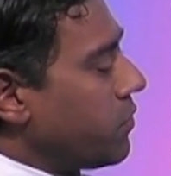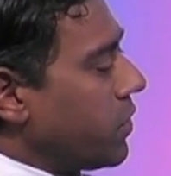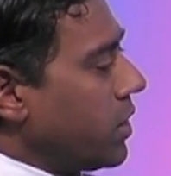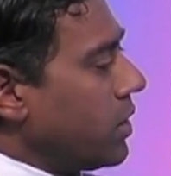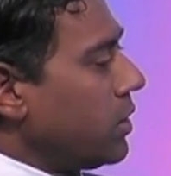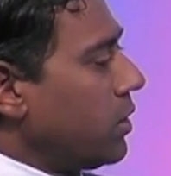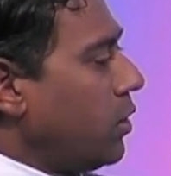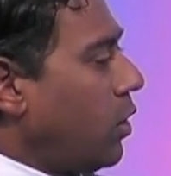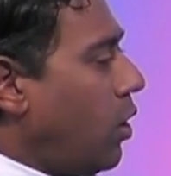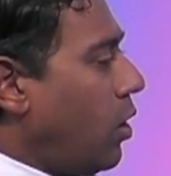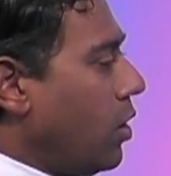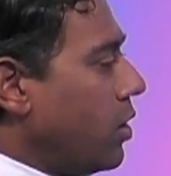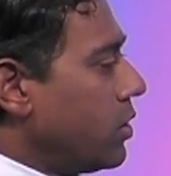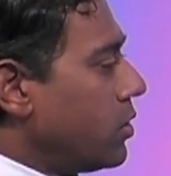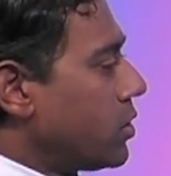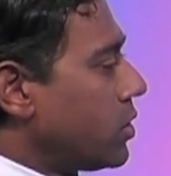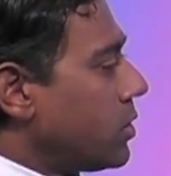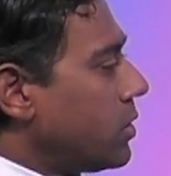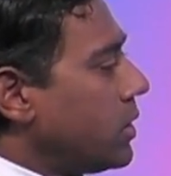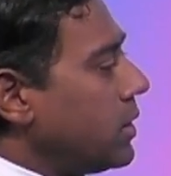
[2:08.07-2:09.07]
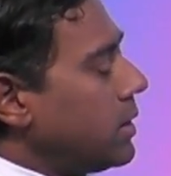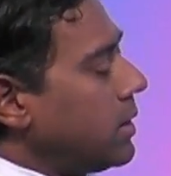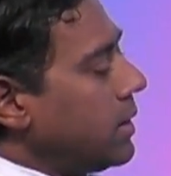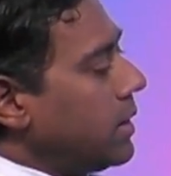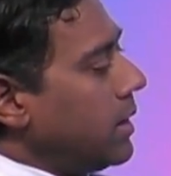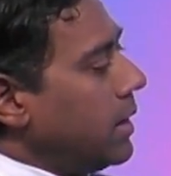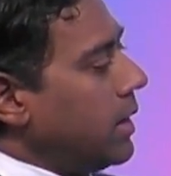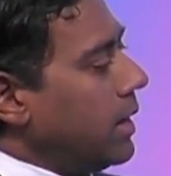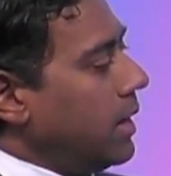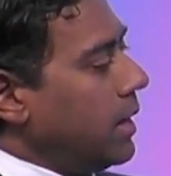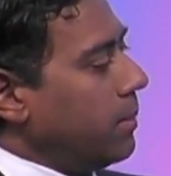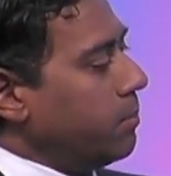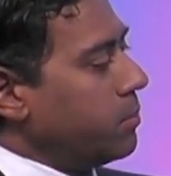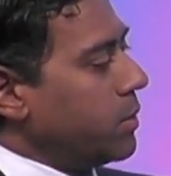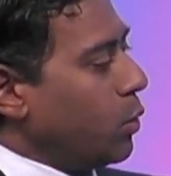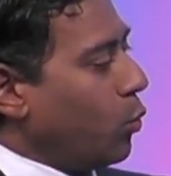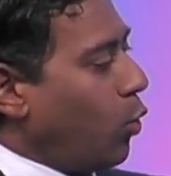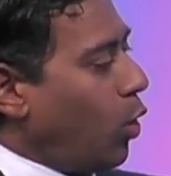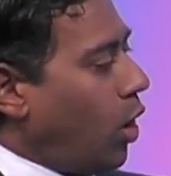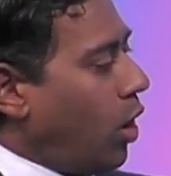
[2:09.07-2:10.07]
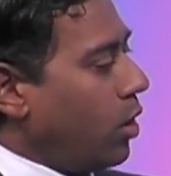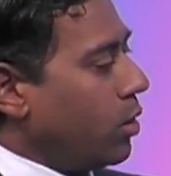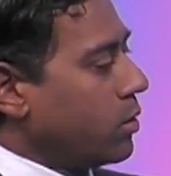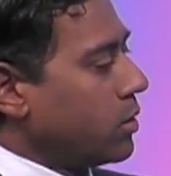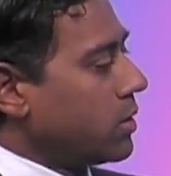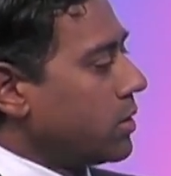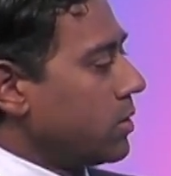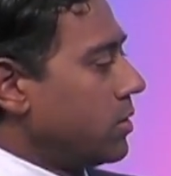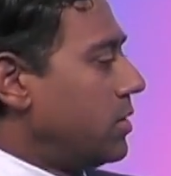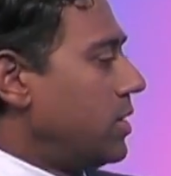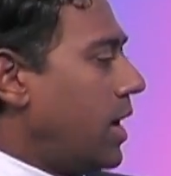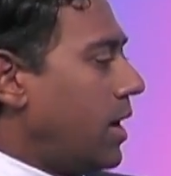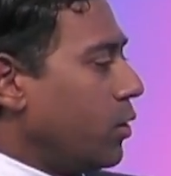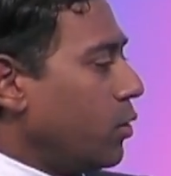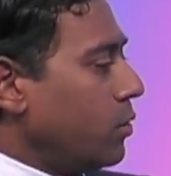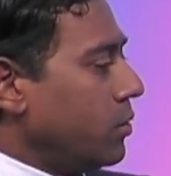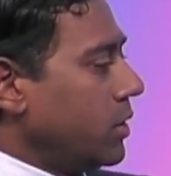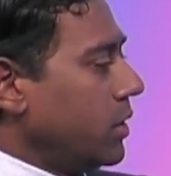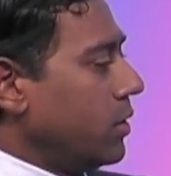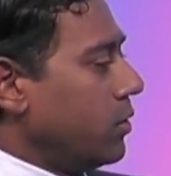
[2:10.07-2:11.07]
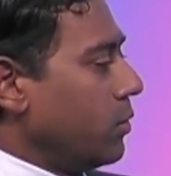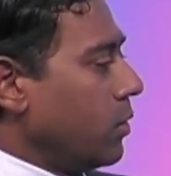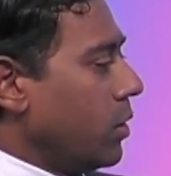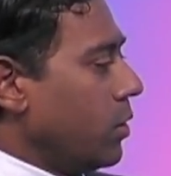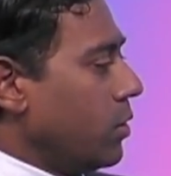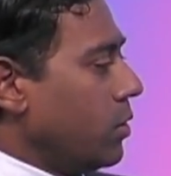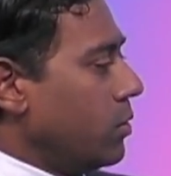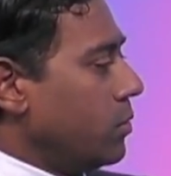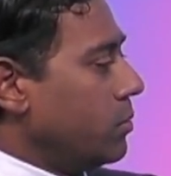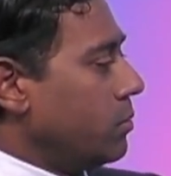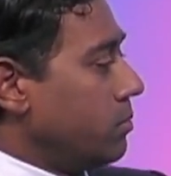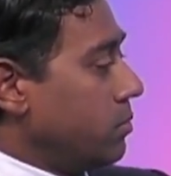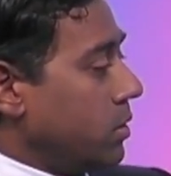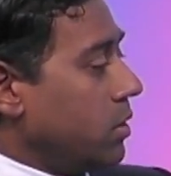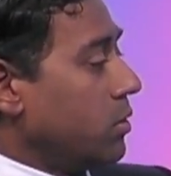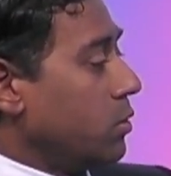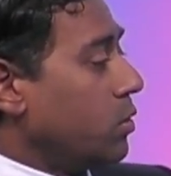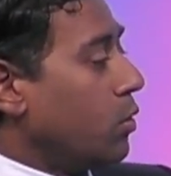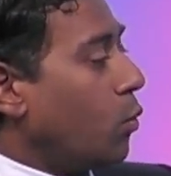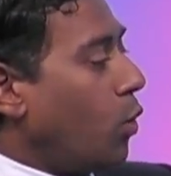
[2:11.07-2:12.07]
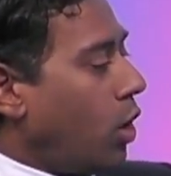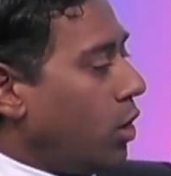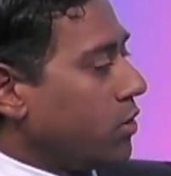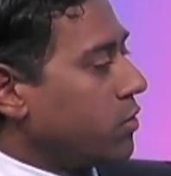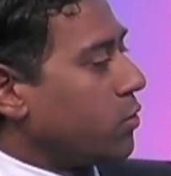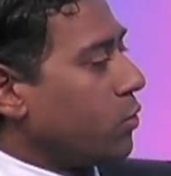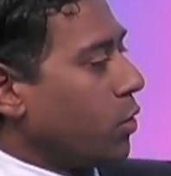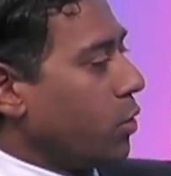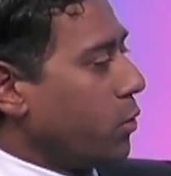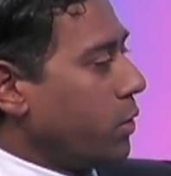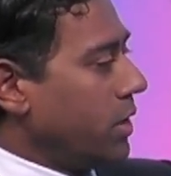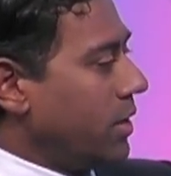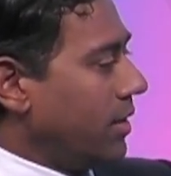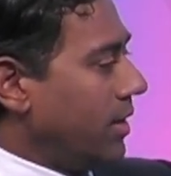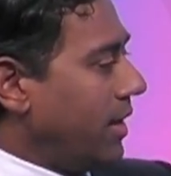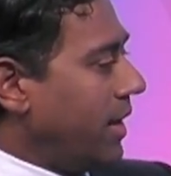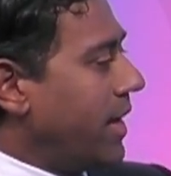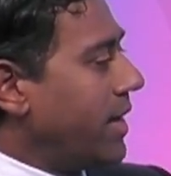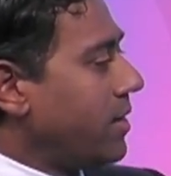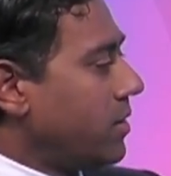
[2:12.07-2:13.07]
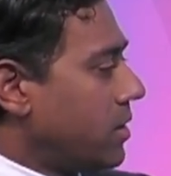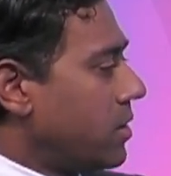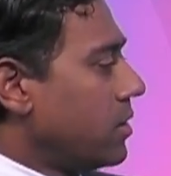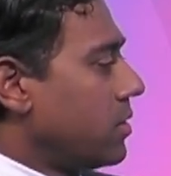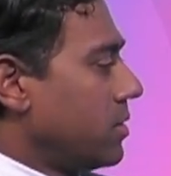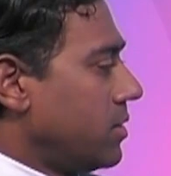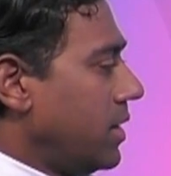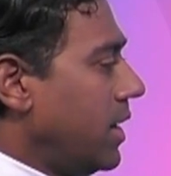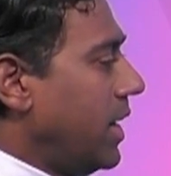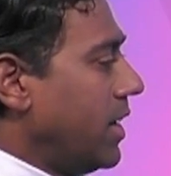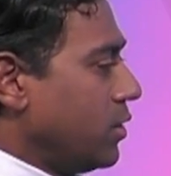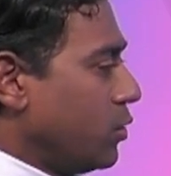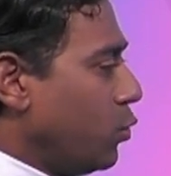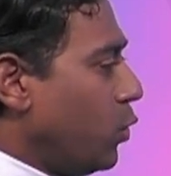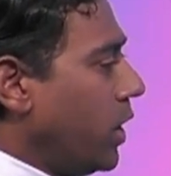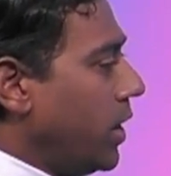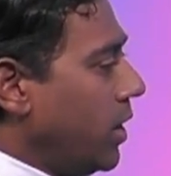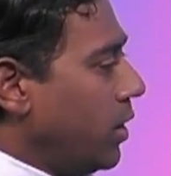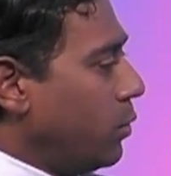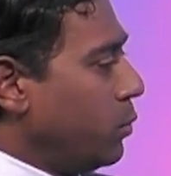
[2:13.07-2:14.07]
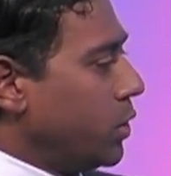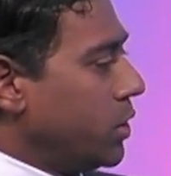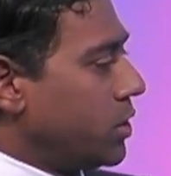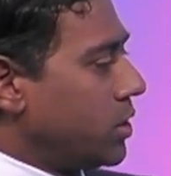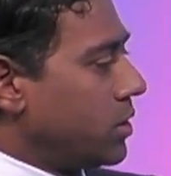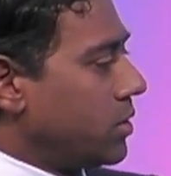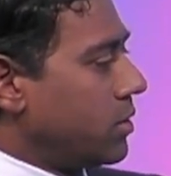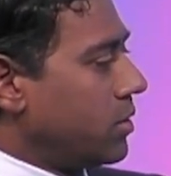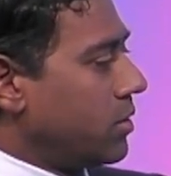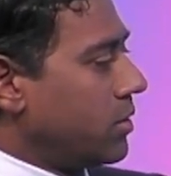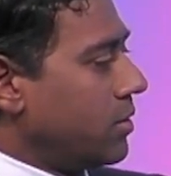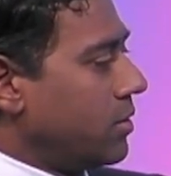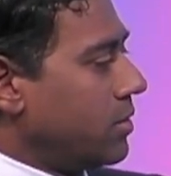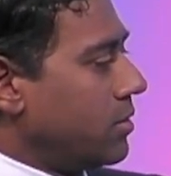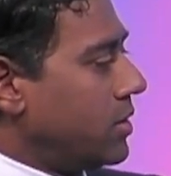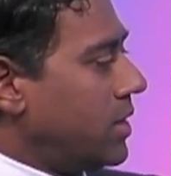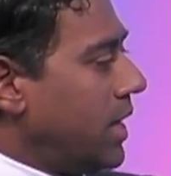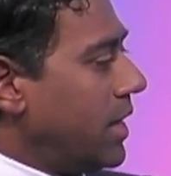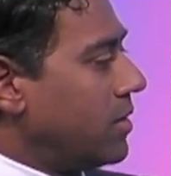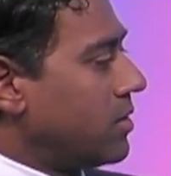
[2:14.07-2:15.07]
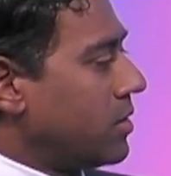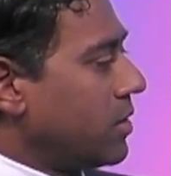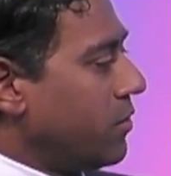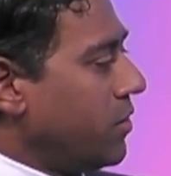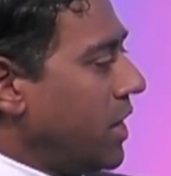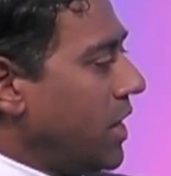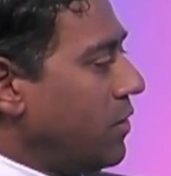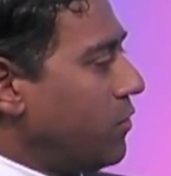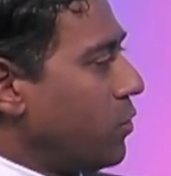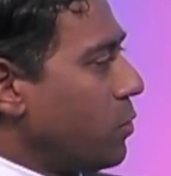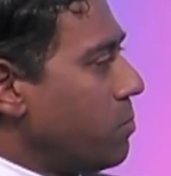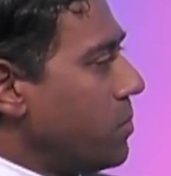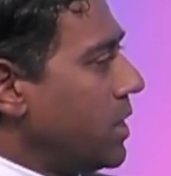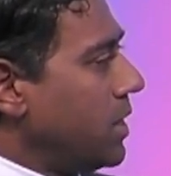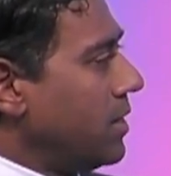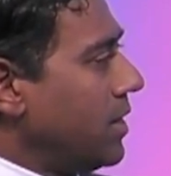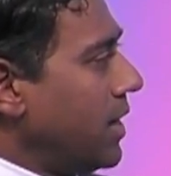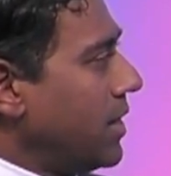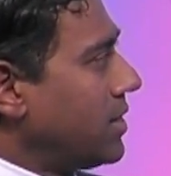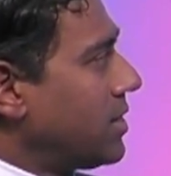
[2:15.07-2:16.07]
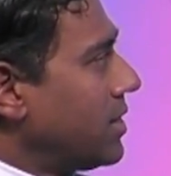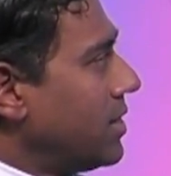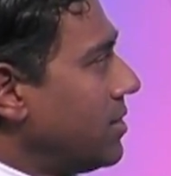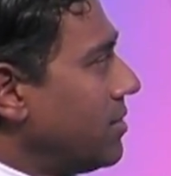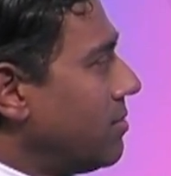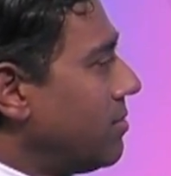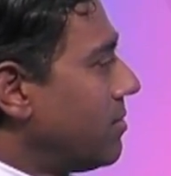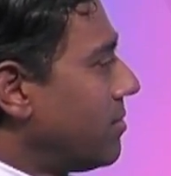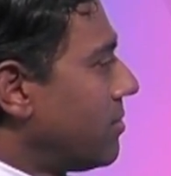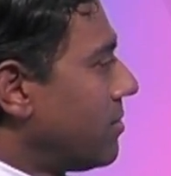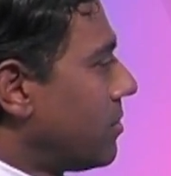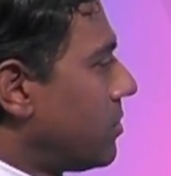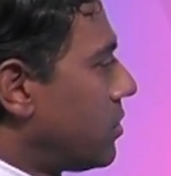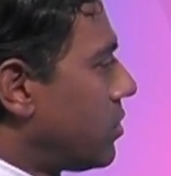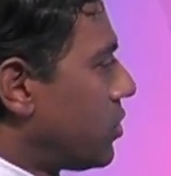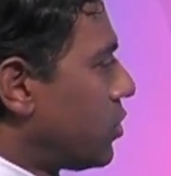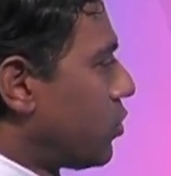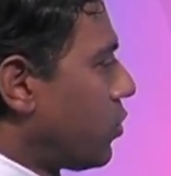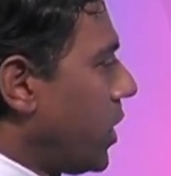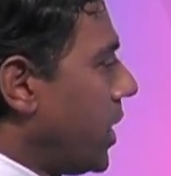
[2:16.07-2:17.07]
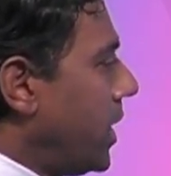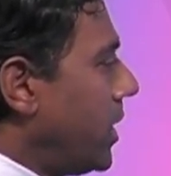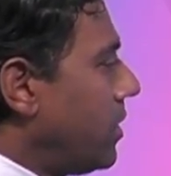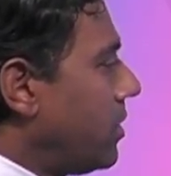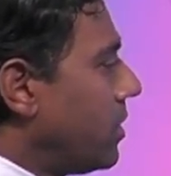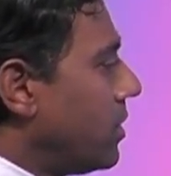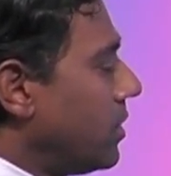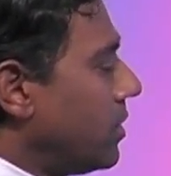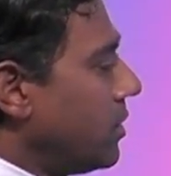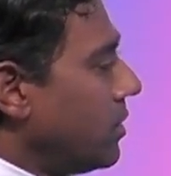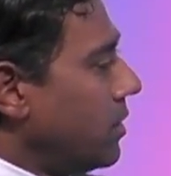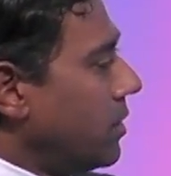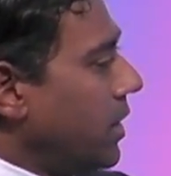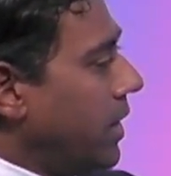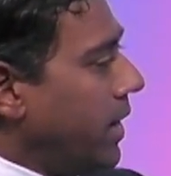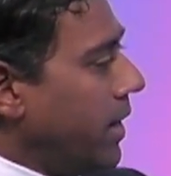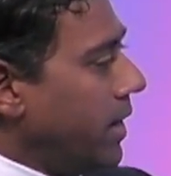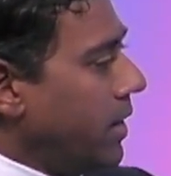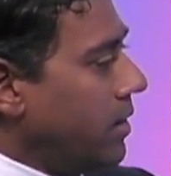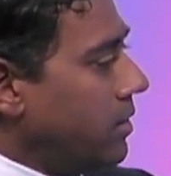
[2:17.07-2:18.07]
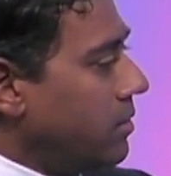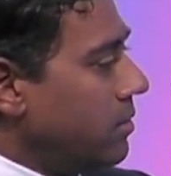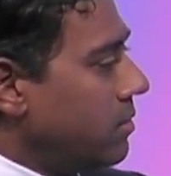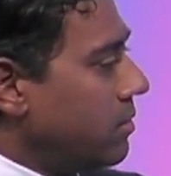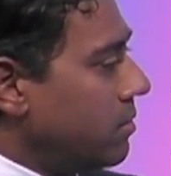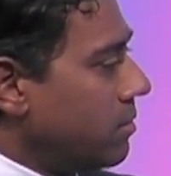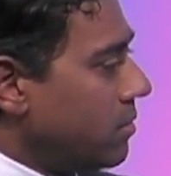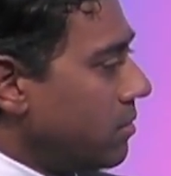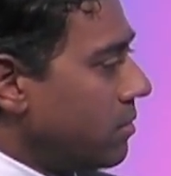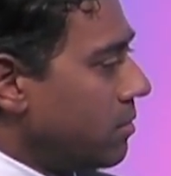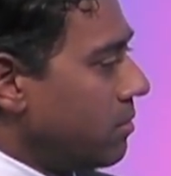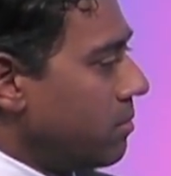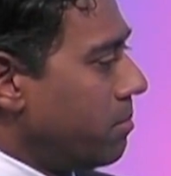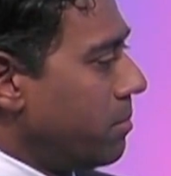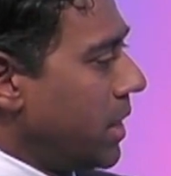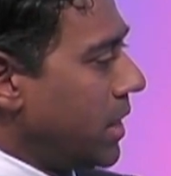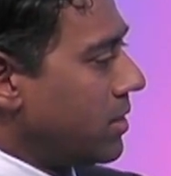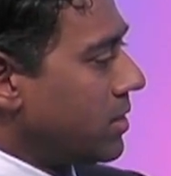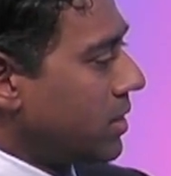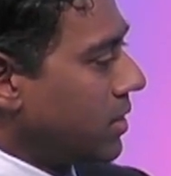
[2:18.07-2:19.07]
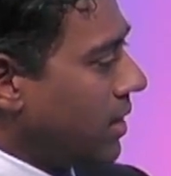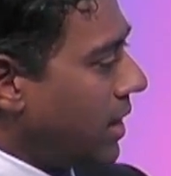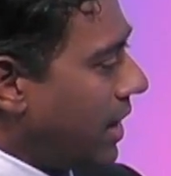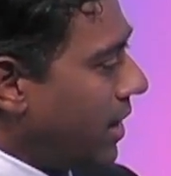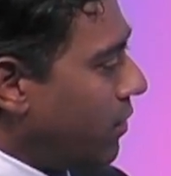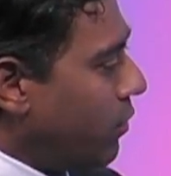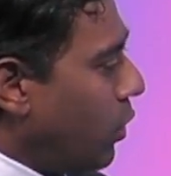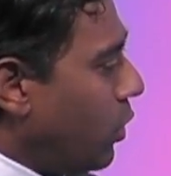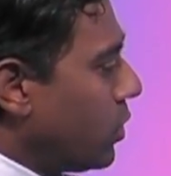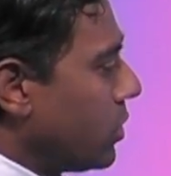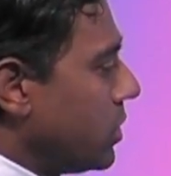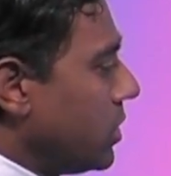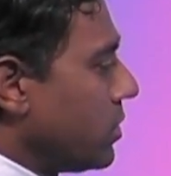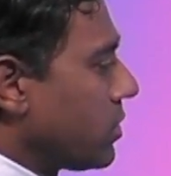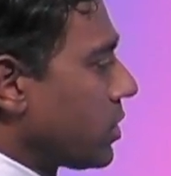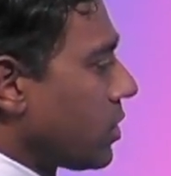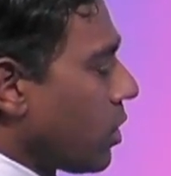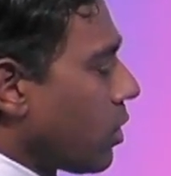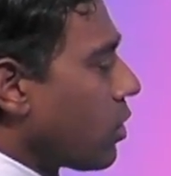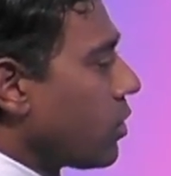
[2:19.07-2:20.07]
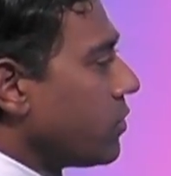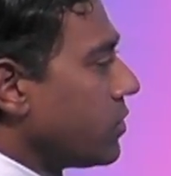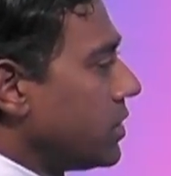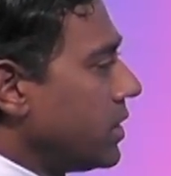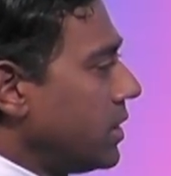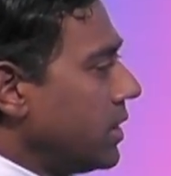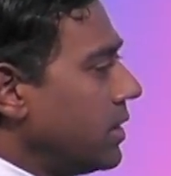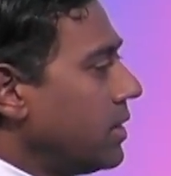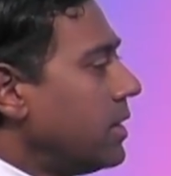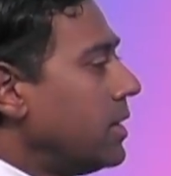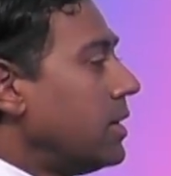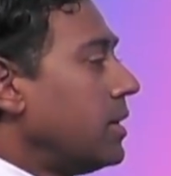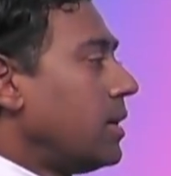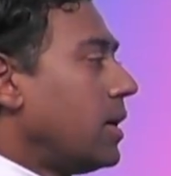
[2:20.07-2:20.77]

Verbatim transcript: very large. Um, the walls not only grow, the, the walls grow in length as well, which takes a vein from being nice and straight and makes it have all these curves in it.